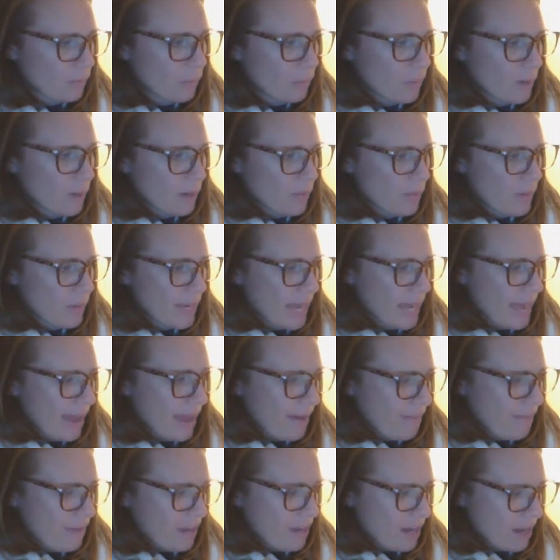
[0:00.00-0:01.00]
What do we
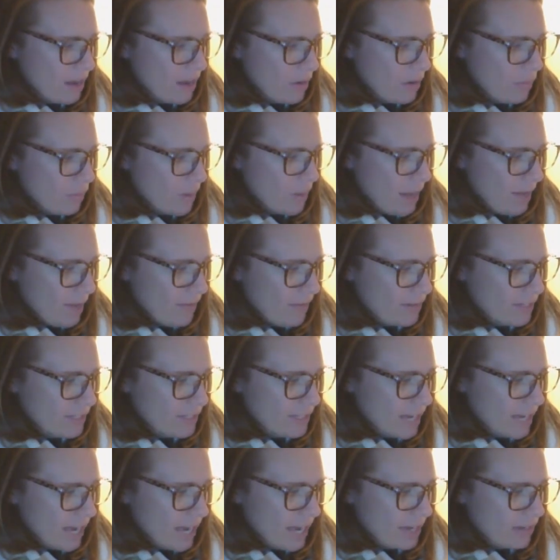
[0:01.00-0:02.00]
have in it? We have a
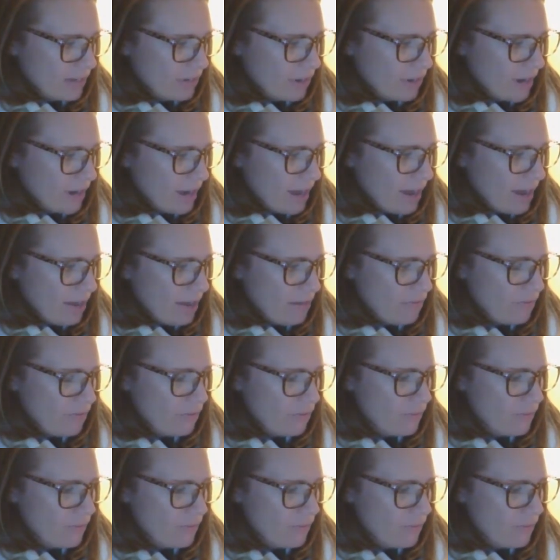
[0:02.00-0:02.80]
digraph.